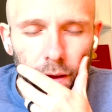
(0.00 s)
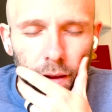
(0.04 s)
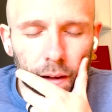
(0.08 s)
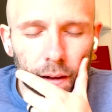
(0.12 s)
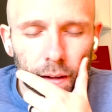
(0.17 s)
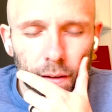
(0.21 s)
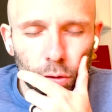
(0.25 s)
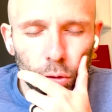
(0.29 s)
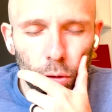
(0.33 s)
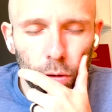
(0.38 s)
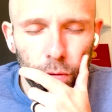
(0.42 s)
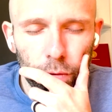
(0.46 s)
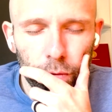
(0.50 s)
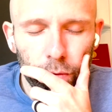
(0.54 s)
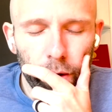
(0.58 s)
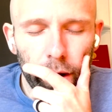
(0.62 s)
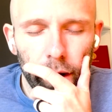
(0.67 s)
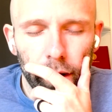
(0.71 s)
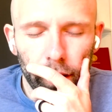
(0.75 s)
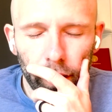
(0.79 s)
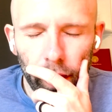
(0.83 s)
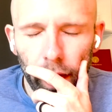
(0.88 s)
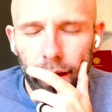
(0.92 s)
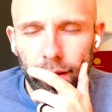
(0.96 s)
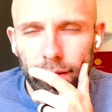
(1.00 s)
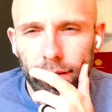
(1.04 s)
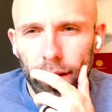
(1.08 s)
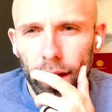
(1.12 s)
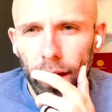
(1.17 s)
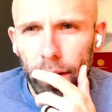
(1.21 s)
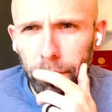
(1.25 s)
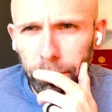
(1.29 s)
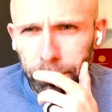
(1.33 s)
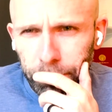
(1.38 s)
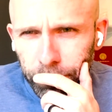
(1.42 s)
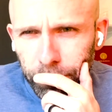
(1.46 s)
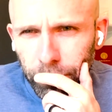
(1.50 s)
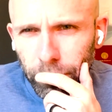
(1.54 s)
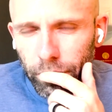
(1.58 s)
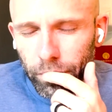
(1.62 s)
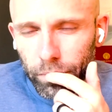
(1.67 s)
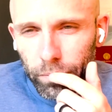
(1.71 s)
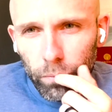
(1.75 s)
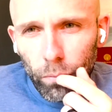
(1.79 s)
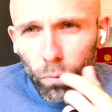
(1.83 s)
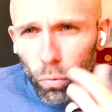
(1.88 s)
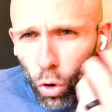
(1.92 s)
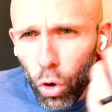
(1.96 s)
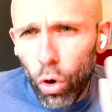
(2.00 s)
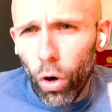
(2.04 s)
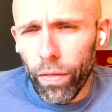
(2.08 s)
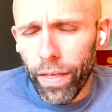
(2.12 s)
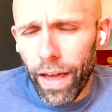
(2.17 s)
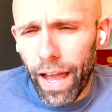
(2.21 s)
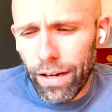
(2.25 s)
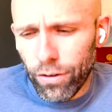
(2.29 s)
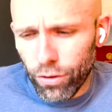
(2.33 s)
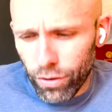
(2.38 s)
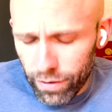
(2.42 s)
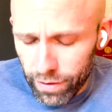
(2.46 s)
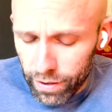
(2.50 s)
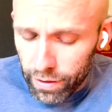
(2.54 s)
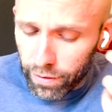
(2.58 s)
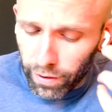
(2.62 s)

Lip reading: the sort of client side or the agency